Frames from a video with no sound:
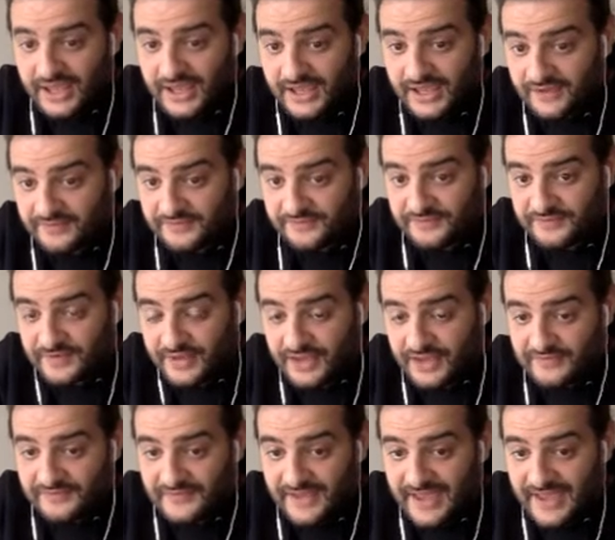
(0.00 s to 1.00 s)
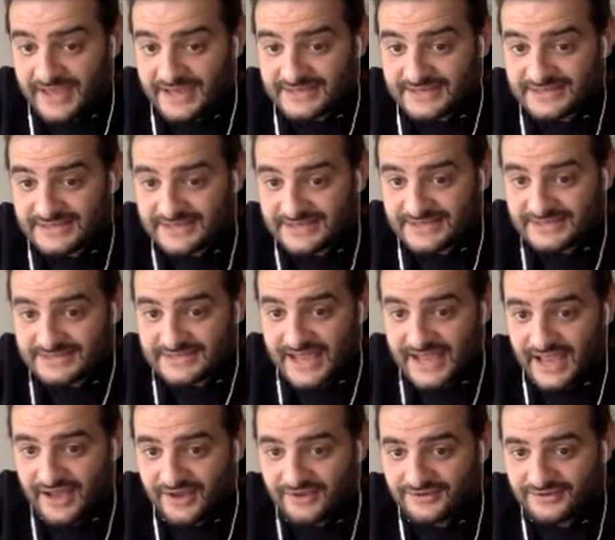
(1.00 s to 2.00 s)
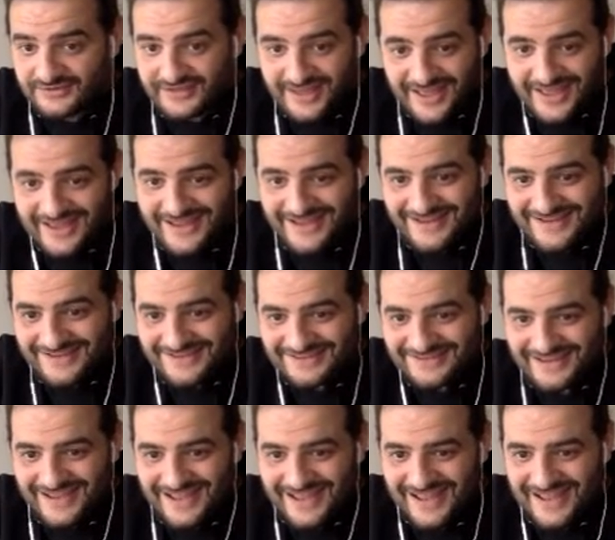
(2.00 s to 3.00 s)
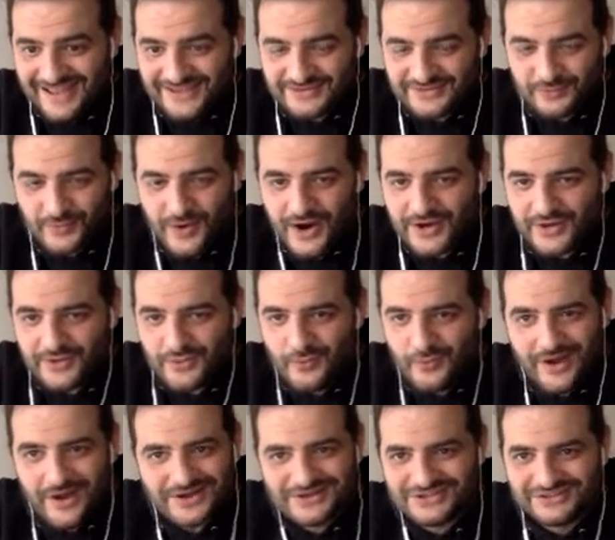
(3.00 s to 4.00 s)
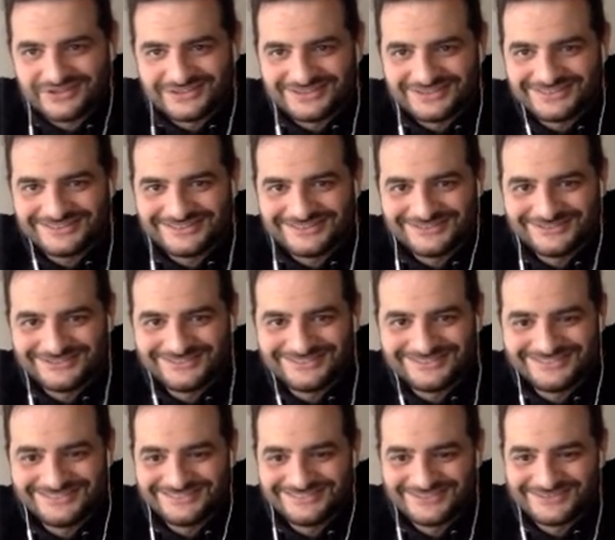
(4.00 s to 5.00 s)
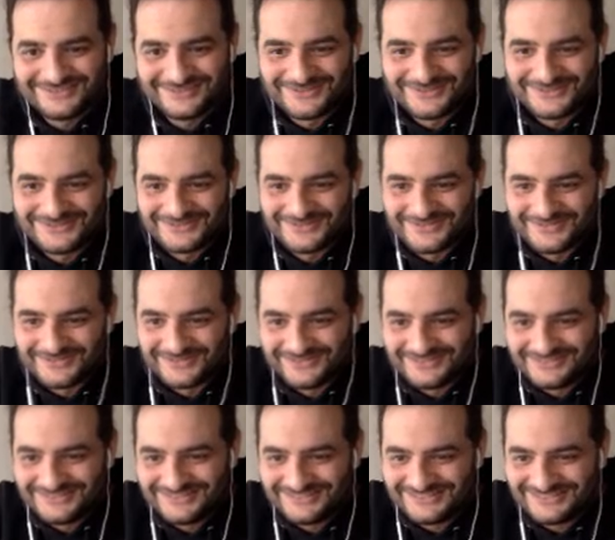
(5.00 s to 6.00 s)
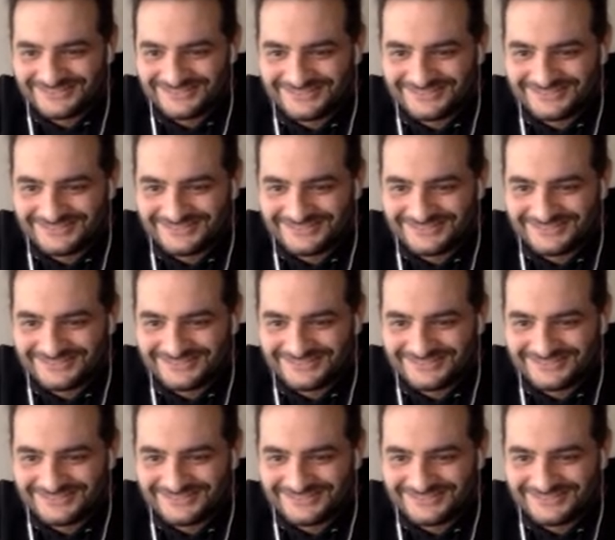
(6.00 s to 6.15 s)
If AD is out, hey Gatch, why are you watching this, dude? You just want to see what I'm doing?